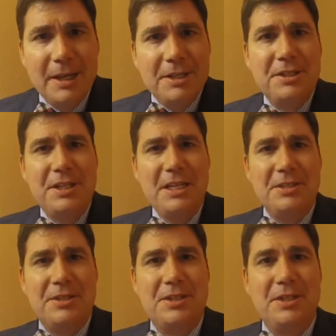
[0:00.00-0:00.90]

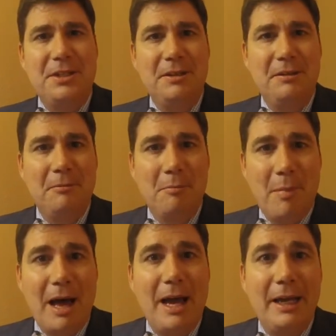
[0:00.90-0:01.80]
Since
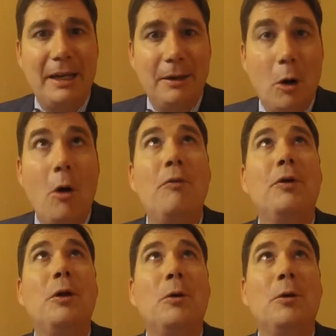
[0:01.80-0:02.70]
my
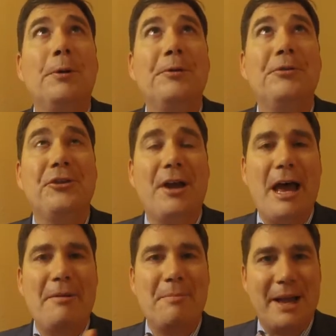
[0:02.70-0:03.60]
overlords
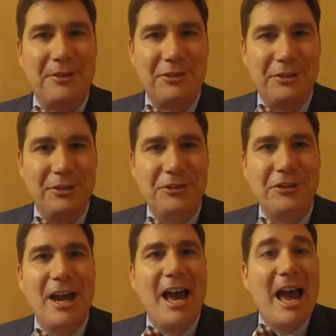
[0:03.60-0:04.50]
and masters
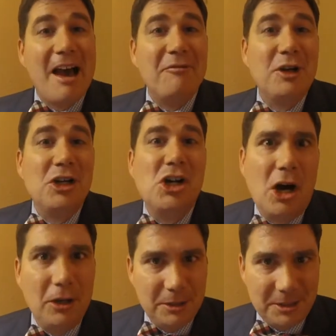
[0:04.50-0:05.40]
have
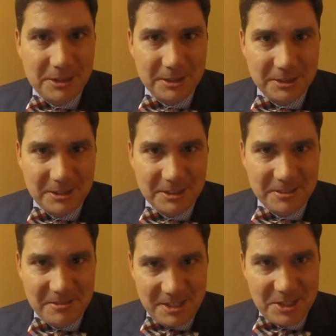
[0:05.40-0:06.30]
conquered
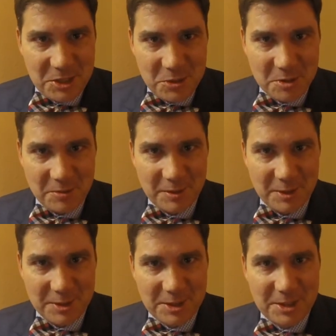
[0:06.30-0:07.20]
this
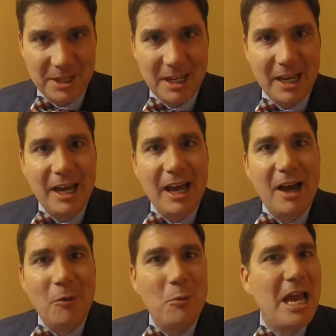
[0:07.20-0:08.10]
universe,
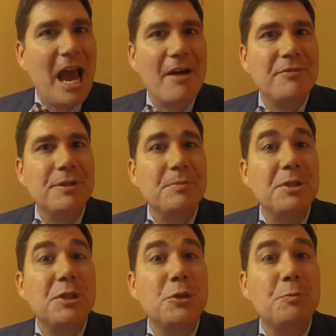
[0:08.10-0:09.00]
we have some
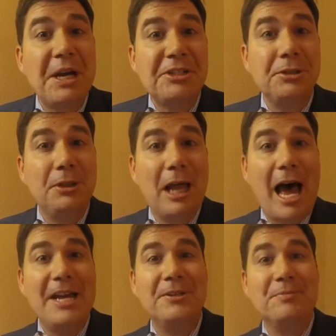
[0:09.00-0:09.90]
special
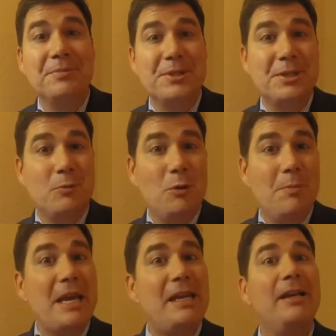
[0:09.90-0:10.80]
items that we're
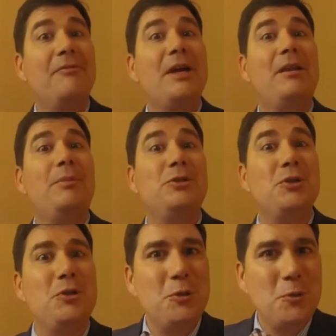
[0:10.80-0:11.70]
making available to
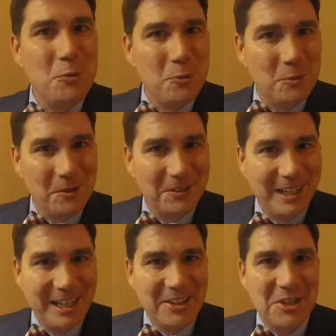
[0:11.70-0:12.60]
you,
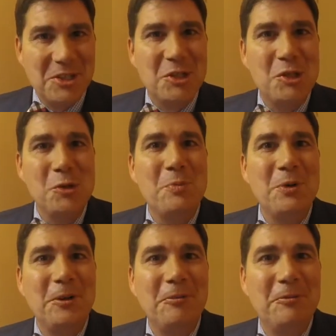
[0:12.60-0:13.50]
the
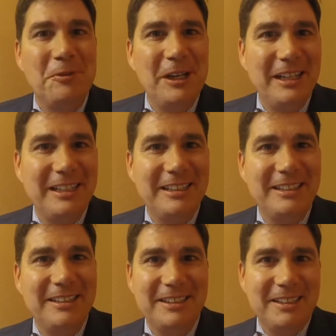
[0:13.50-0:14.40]
super
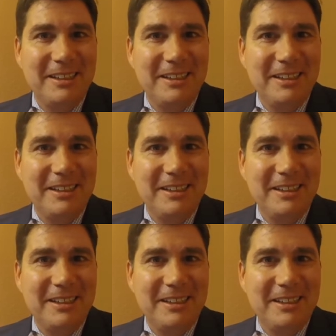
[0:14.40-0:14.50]
villain